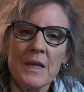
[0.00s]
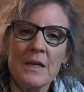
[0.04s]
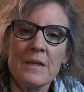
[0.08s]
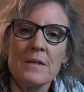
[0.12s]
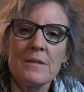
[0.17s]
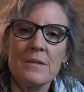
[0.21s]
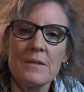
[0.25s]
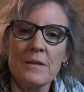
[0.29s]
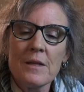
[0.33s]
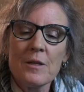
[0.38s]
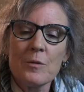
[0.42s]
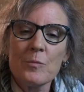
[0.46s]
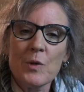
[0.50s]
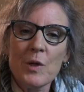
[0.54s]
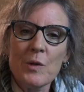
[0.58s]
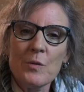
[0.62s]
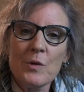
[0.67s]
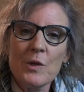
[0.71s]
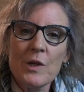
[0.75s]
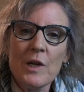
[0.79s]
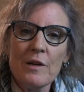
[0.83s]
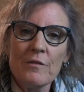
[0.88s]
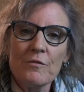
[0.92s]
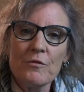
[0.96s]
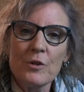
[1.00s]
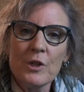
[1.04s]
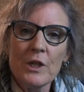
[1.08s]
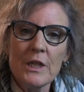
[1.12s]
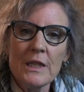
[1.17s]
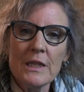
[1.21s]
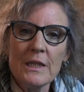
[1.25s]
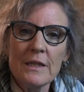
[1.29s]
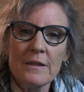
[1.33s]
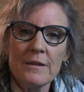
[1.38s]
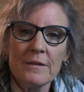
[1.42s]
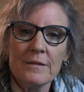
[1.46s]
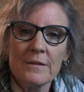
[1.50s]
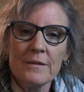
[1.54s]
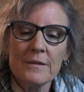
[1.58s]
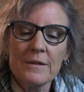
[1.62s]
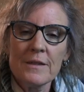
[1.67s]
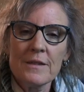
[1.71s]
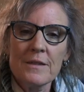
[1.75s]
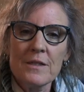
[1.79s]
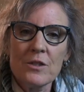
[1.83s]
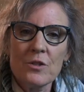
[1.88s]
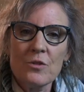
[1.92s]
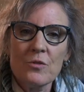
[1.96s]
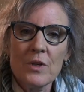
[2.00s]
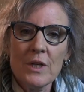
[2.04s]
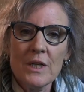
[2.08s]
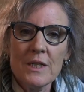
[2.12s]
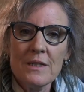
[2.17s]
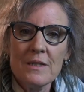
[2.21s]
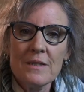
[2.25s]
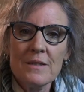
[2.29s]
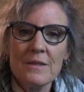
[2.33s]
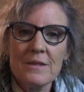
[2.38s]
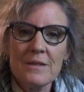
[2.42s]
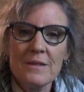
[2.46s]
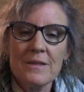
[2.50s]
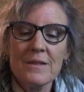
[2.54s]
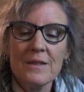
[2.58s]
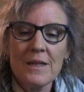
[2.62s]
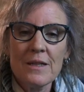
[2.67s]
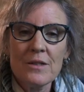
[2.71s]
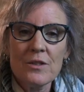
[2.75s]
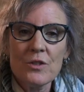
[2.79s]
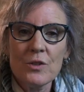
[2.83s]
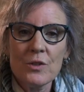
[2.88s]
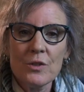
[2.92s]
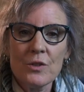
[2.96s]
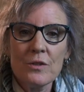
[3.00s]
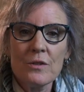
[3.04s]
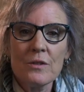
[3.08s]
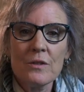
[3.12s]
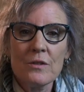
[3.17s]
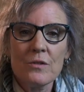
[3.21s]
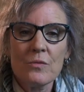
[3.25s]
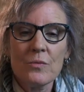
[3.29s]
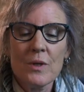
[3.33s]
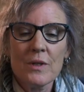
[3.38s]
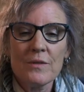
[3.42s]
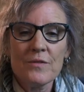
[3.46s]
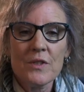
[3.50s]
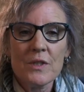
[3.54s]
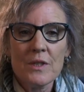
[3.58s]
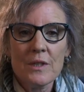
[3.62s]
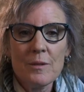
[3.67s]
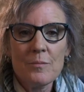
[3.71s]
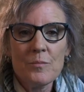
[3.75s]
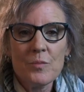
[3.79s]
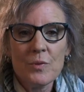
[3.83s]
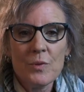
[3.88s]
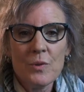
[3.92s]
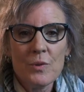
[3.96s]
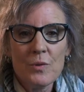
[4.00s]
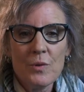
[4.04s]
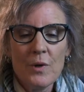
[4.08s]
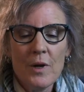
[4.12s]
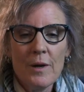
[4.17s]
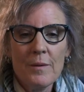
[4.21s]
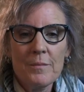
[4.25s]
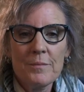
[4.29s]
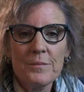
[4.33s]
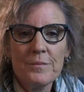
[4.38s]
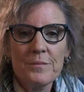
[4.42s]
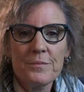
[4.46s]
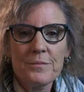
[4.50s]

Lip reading: Celebrate Recovery is a Christ-centered 12-step program